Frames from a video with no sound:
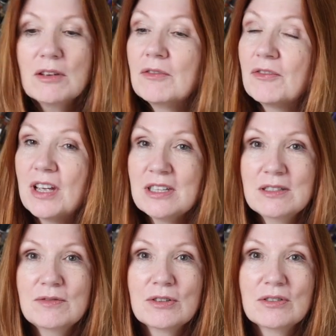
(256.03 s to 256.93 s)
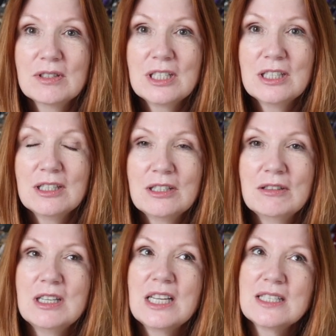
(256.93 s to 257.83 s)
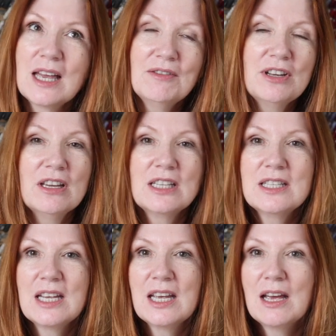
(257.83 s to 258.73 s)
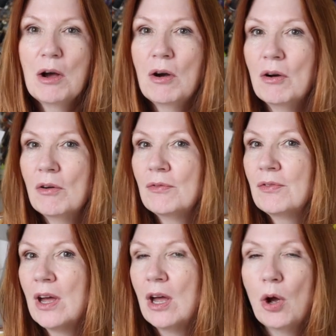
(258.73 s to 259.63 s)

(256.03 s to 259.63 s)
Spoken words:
first of all, you need to have an idea of